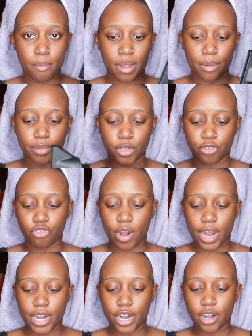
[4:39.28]
my blow
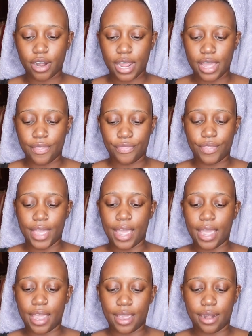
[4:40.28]
dryer, and
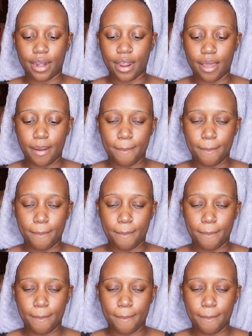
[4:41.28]
then